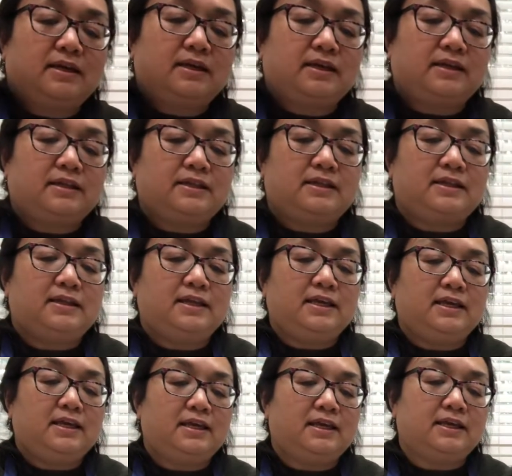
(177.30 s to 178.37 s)
And
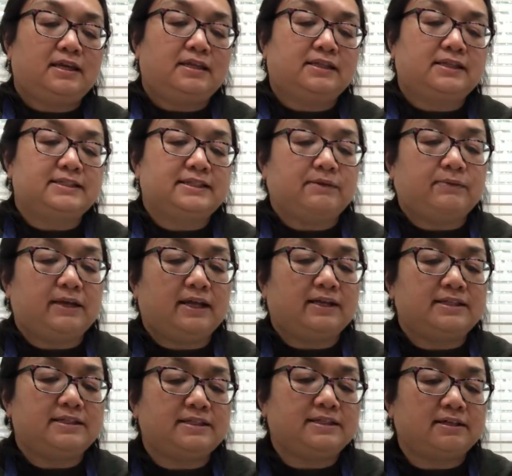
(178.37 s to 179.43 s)
then, let's see what
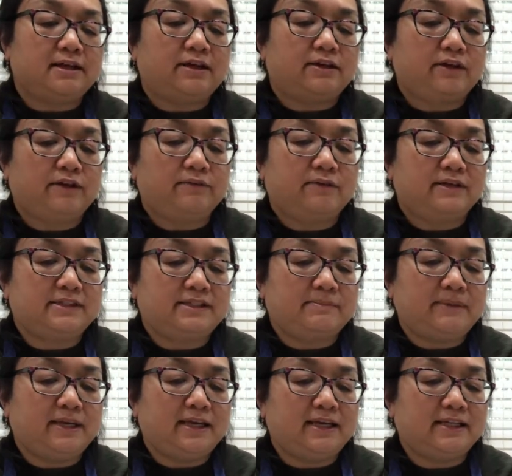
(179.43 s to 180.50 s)
else is on our
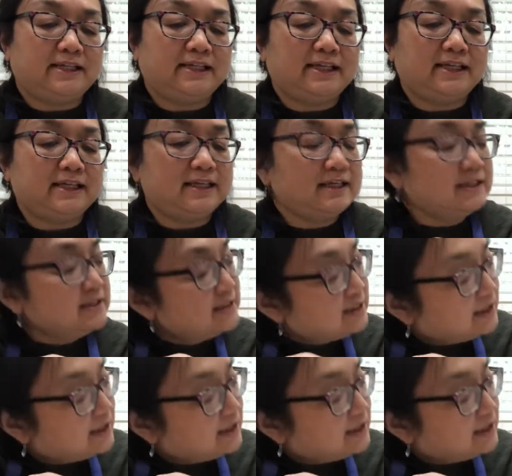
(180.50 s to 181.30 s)
recipe list.